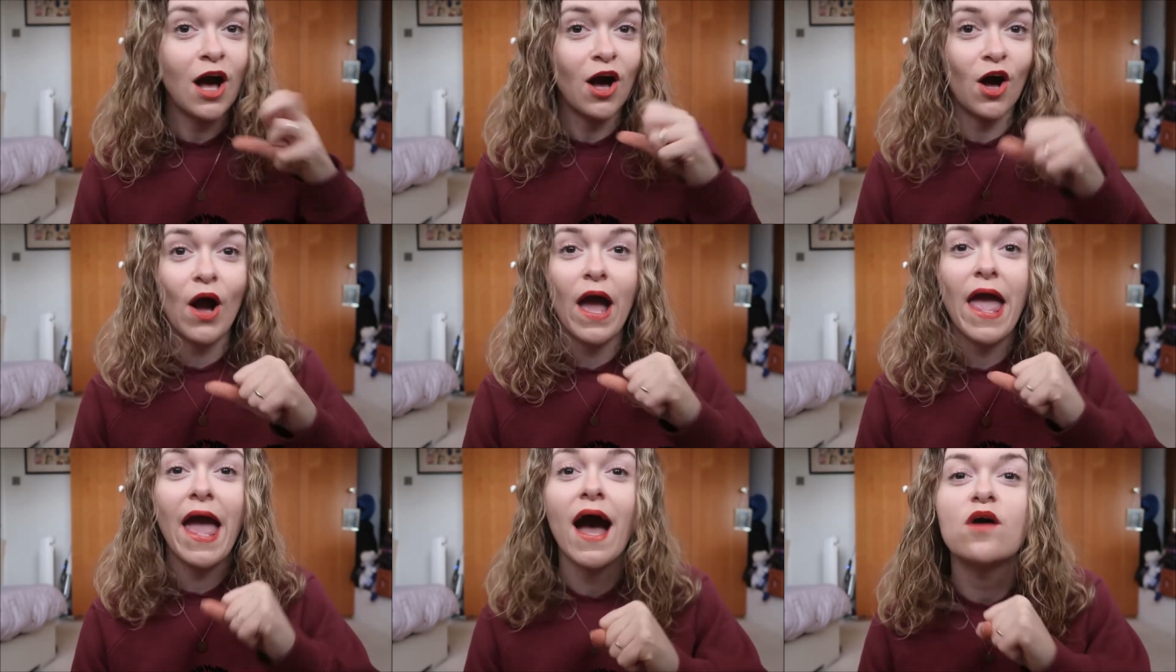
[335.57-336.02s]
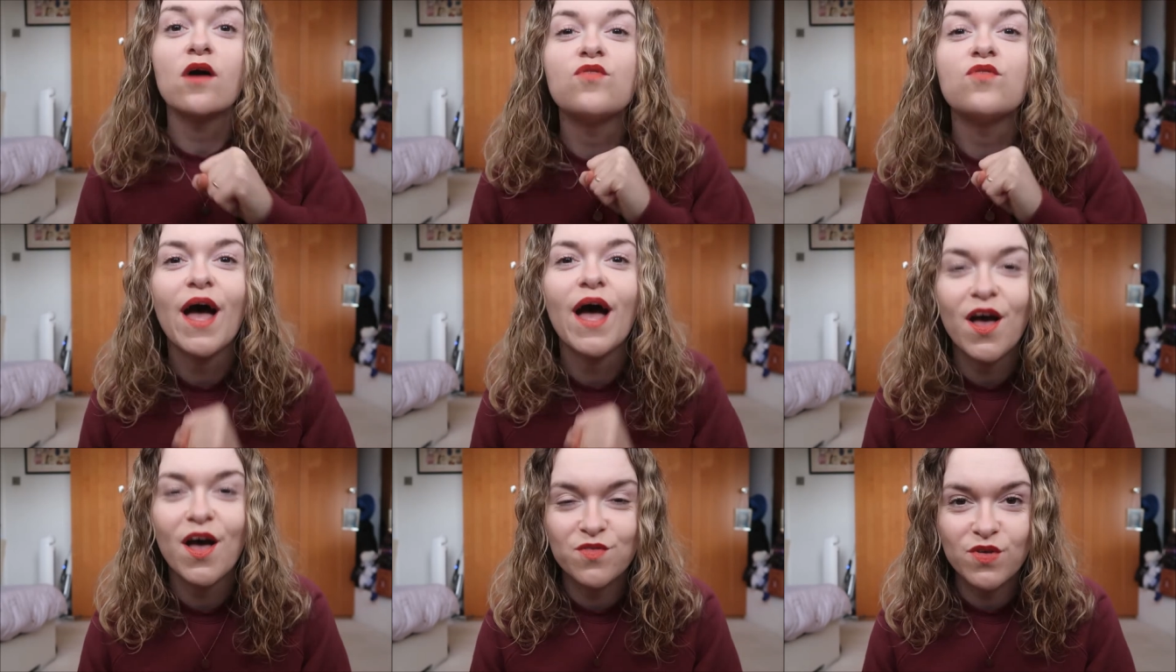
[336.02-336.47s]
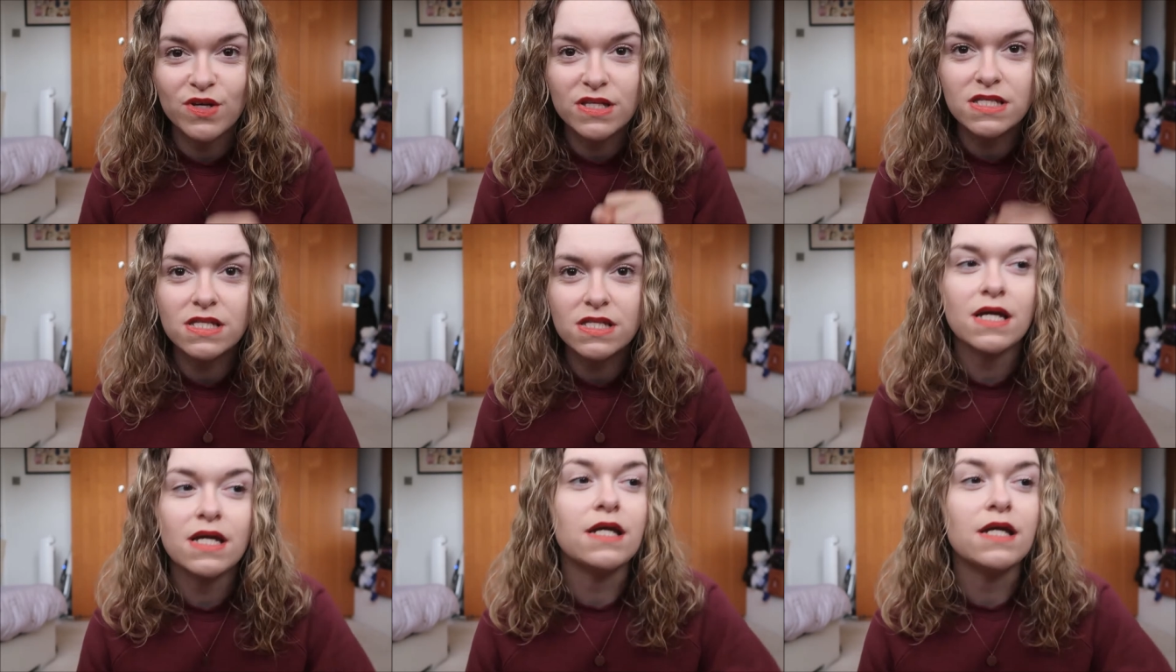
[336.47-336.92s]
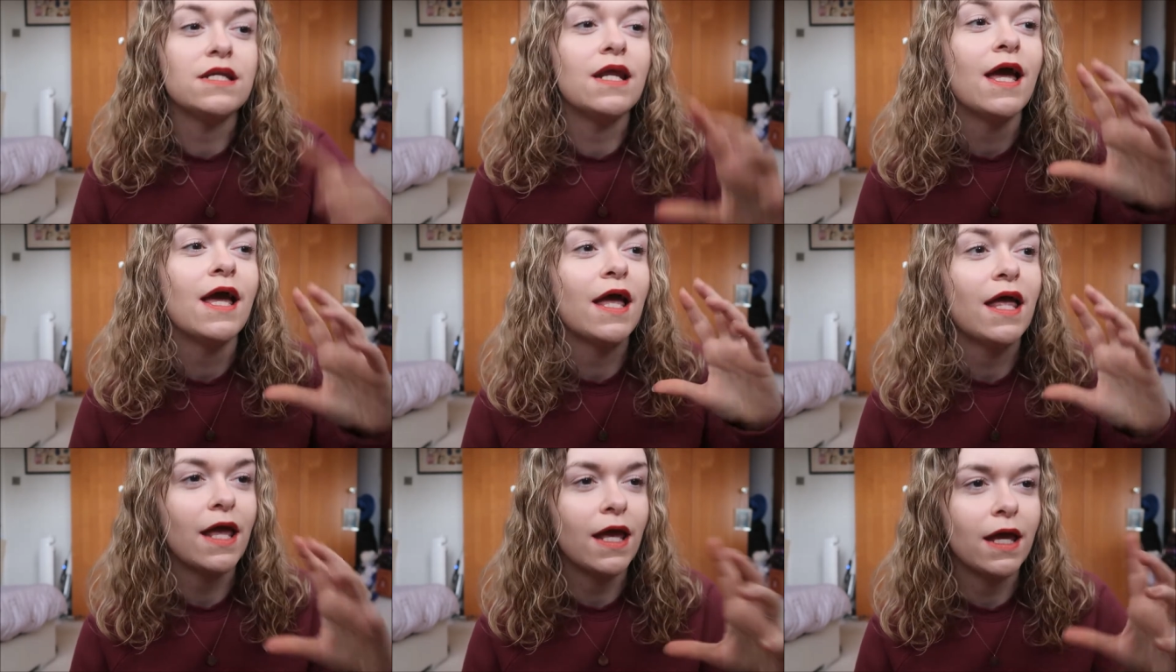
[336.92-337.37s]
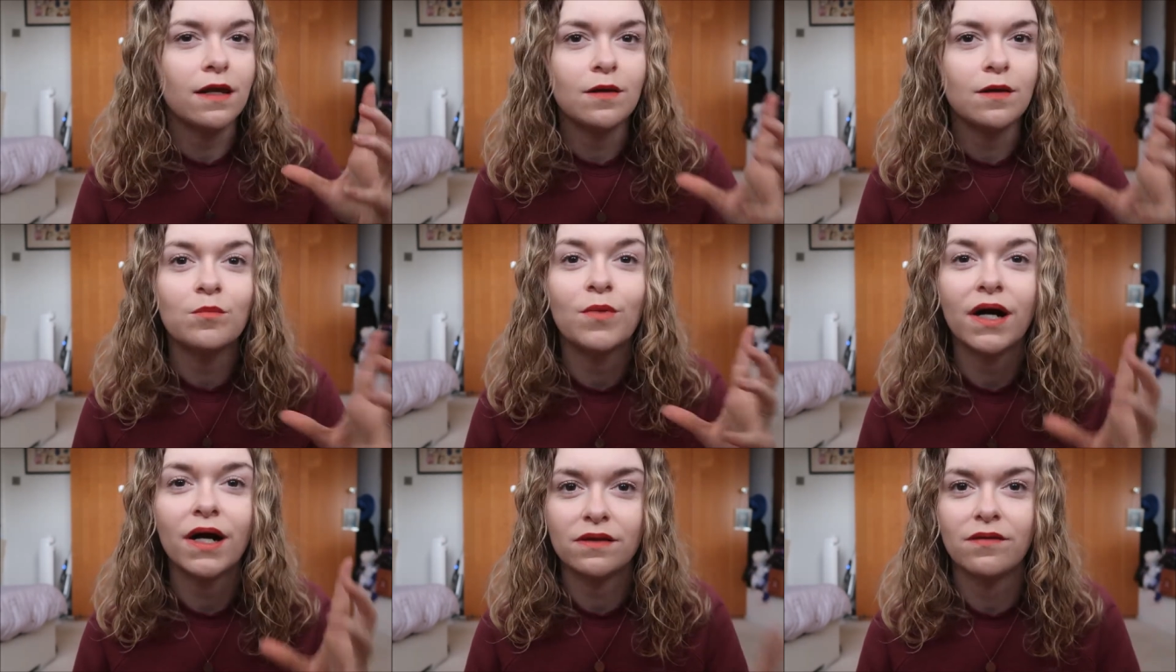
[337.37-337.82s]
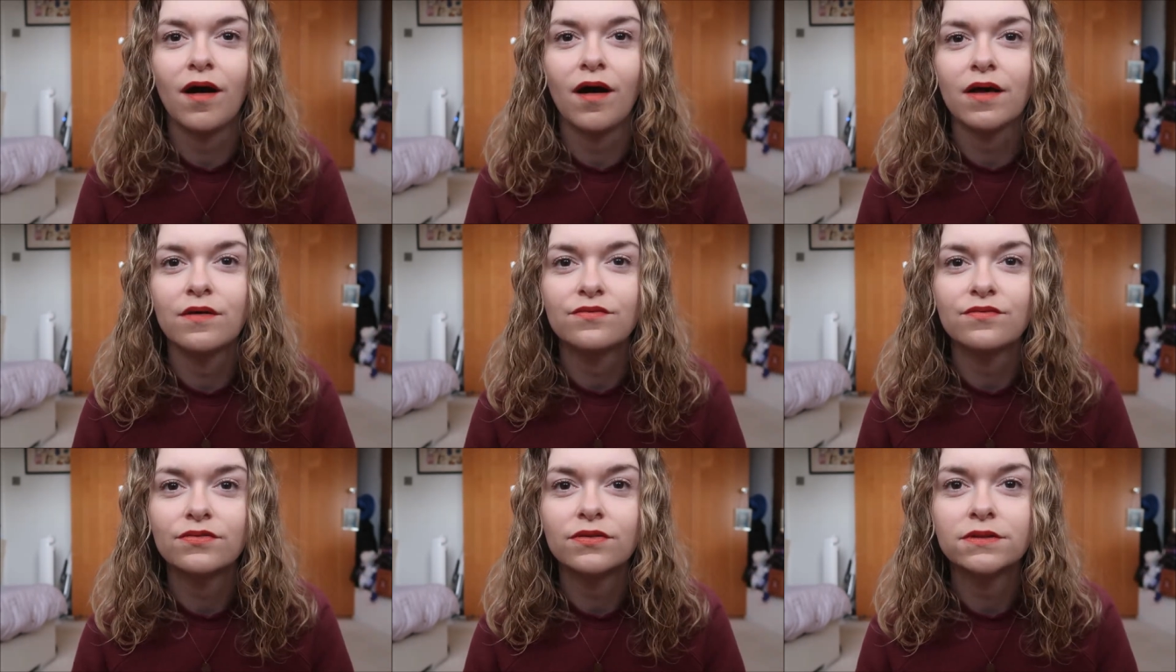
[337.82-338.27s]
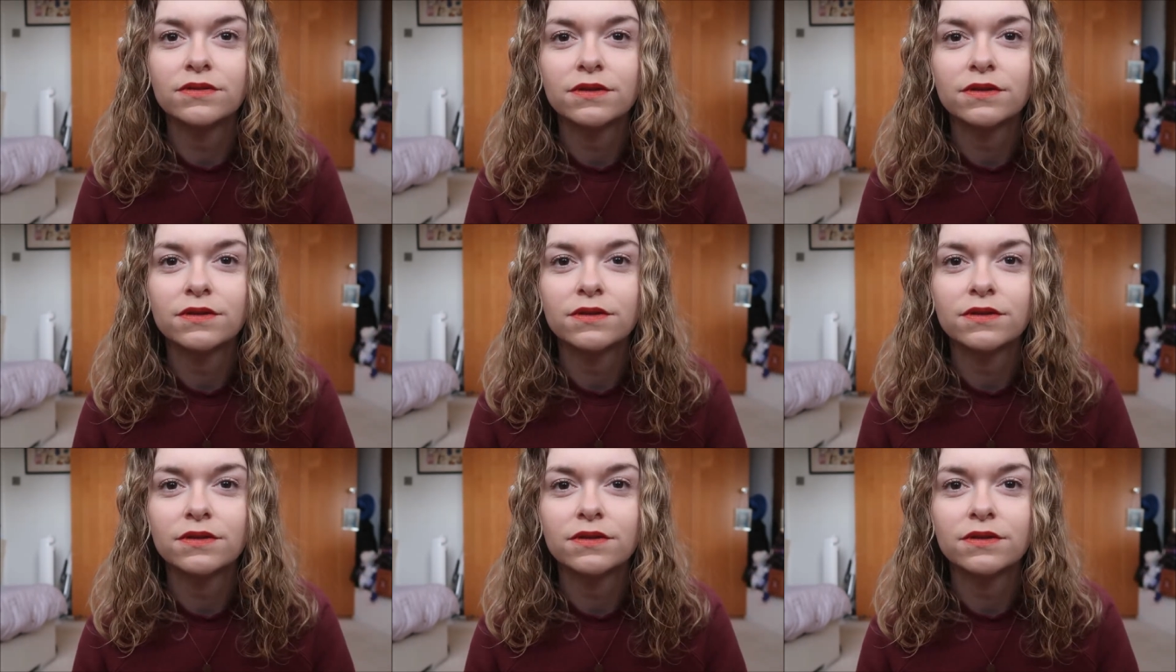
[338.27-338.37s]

I have ever seen in my life.